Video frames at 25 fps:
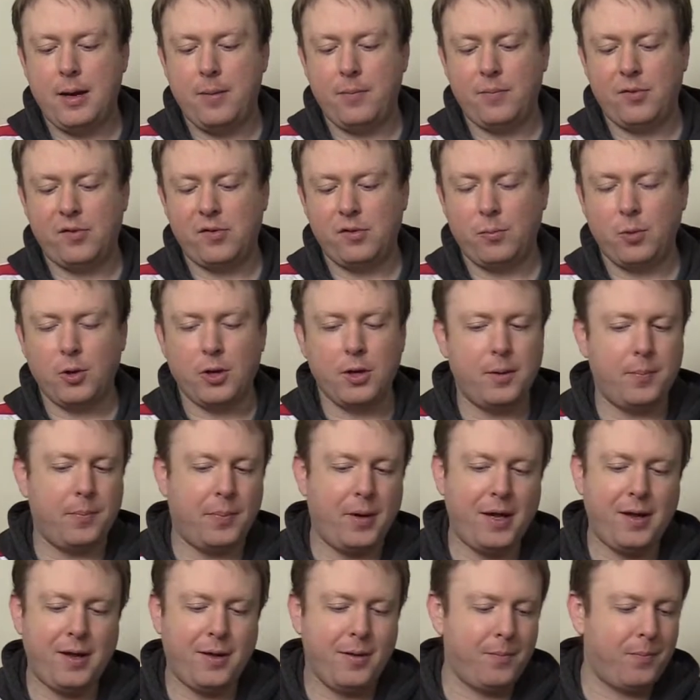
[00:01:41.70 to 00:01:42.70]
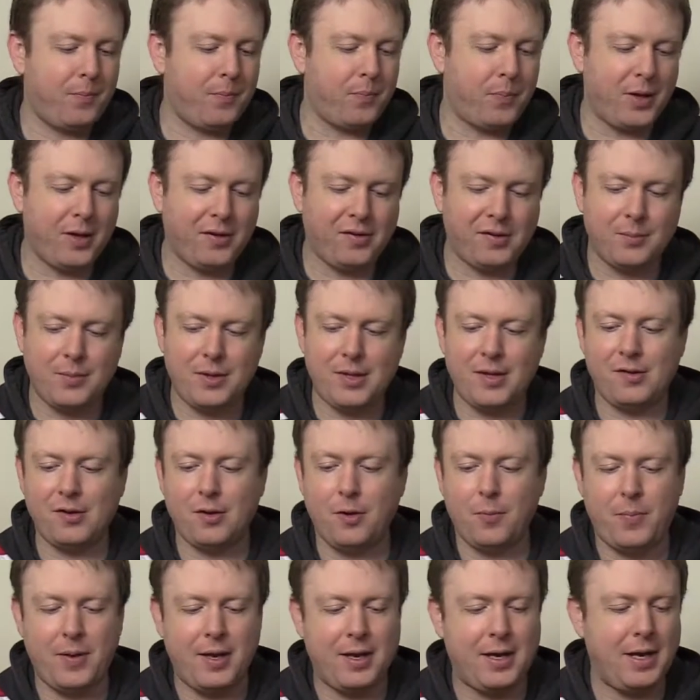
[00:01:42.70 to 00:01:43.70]
So we're going to bust some of these
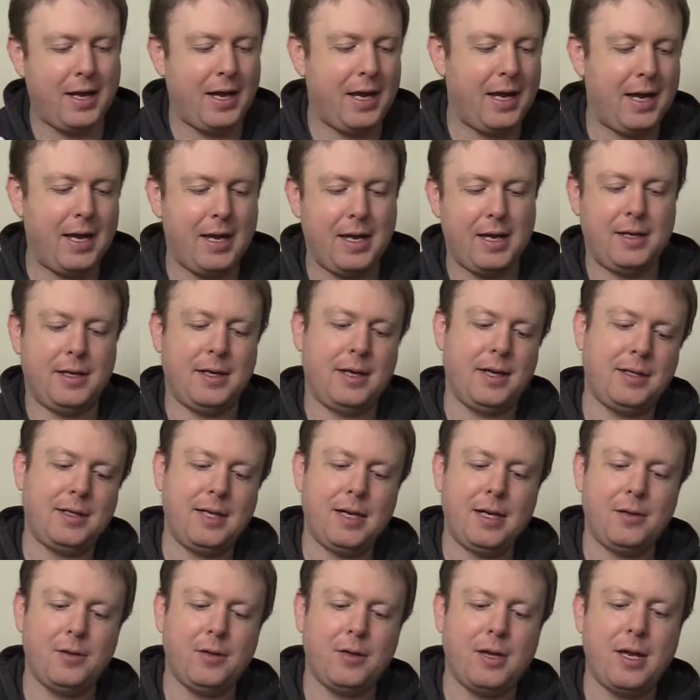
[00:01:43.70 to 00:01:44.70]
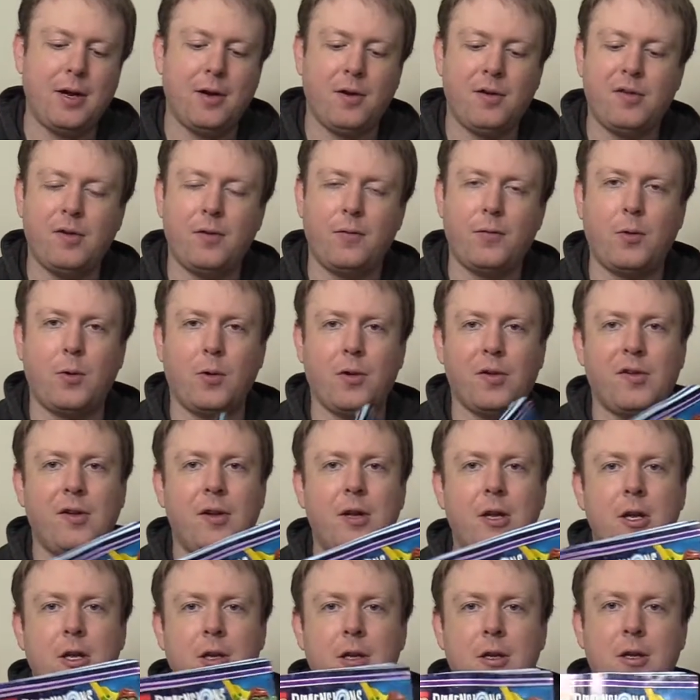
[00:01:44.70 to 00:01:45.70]
open and take a look here. So, of course,
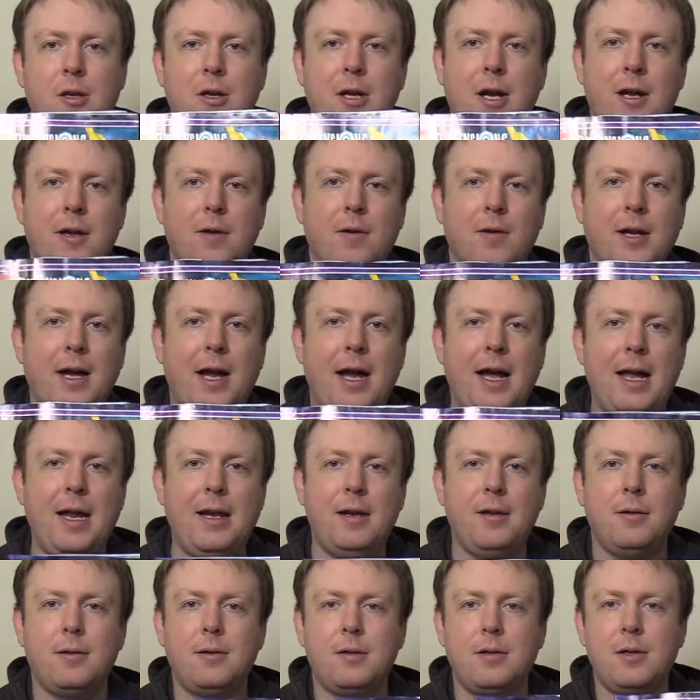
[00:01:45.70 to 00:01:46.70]
you got your guide.